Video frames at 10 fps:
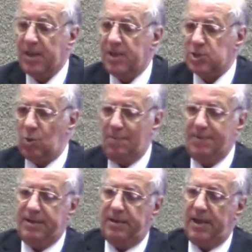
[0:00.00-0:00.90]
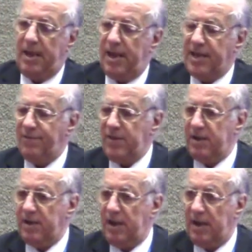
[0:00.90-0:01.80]
So I'll be
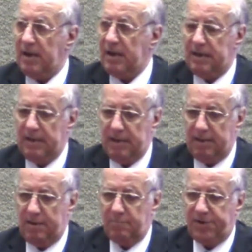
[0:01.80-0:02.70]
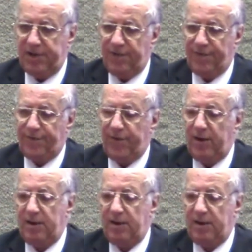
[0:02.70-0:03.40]
giving a brief